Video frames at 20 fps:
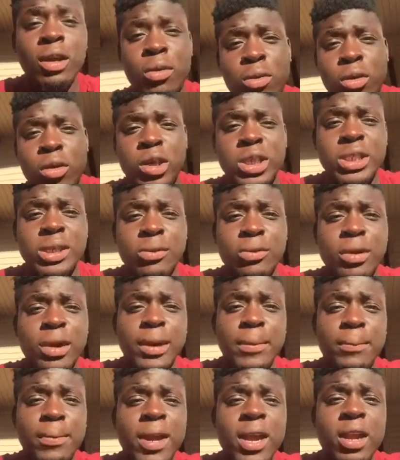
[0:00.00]
D-Rose didn't
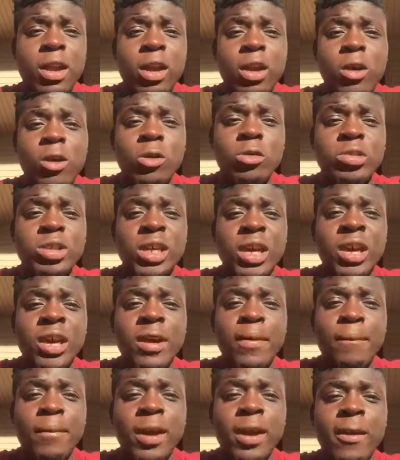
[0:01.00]
really play in a long
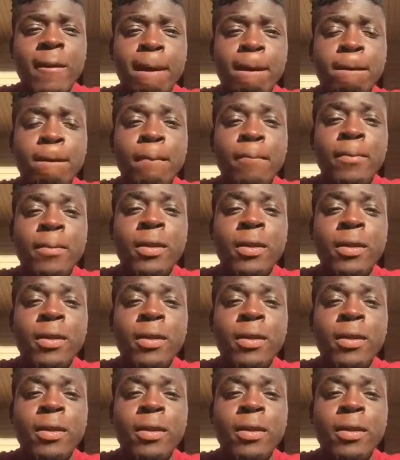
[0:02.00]
time, man.